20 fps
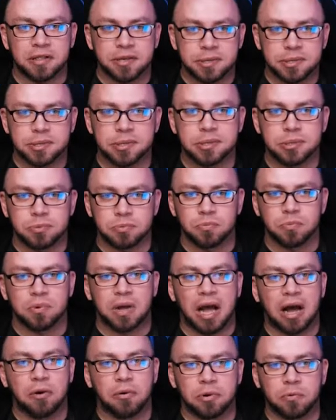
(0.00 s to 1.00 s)
this is
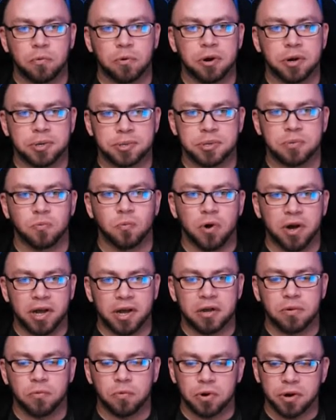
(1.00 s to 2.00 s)
how it works and why
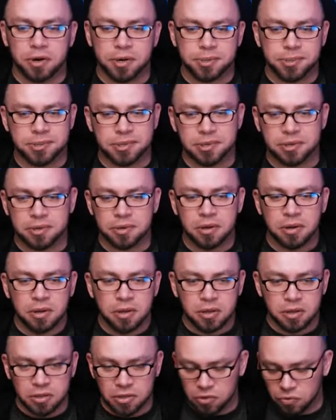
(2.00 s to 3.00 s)
it works and
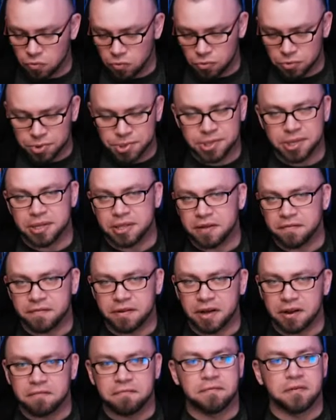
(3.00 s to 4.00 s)
the rules that they've
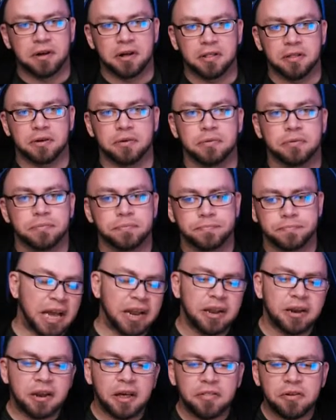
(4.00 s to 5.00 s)
got to follow.
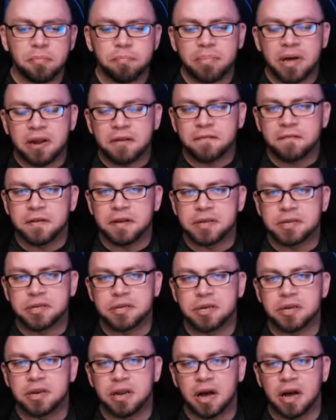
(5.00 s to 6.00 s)
And another benefit
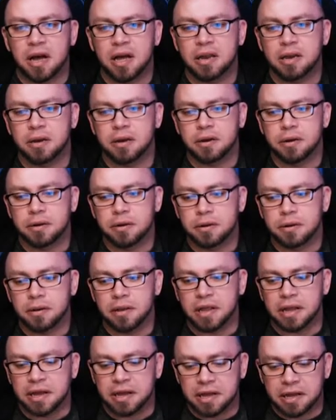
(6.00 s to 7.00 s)
to not
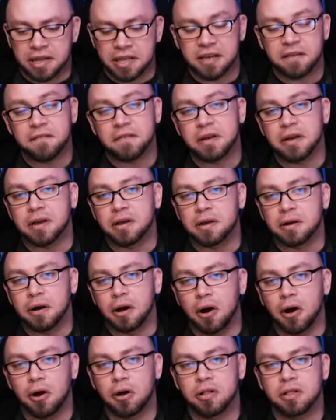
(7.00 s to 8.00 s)
like giving
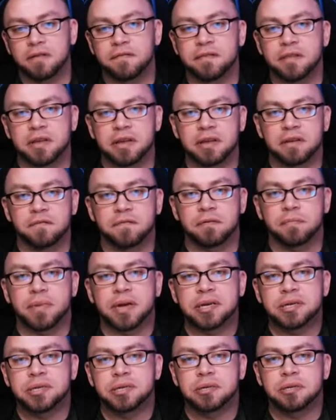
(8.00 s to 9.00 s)
all of the
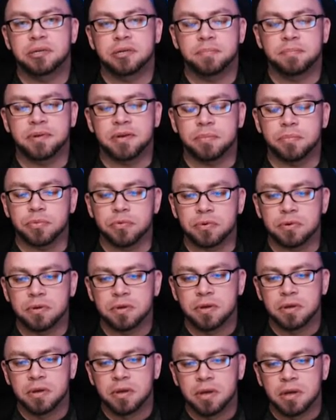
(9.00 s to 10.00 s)
information to people
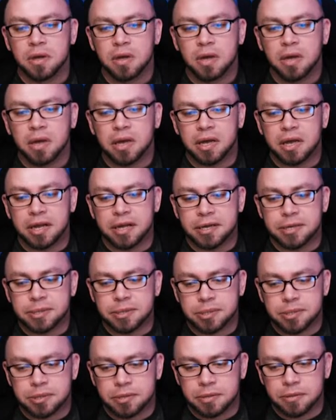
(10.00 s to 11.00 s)

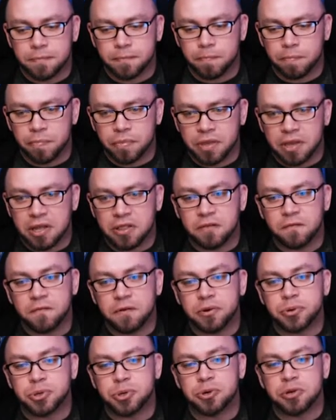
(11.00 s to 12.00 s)
is in the
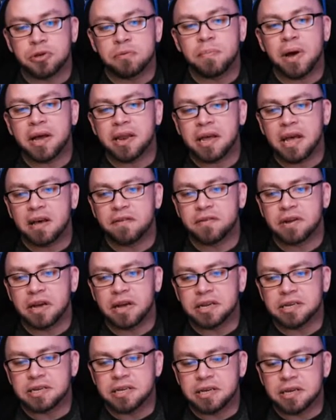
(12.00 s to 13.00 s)
future, you might have an
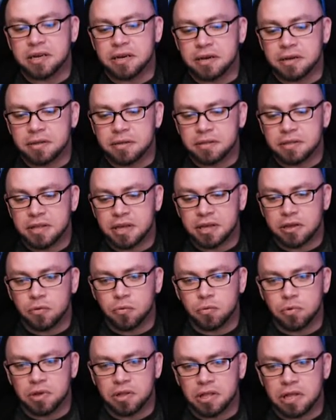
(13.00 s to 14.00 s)
idea that you
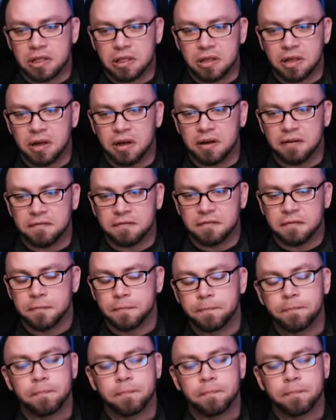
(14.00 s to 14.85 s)
really love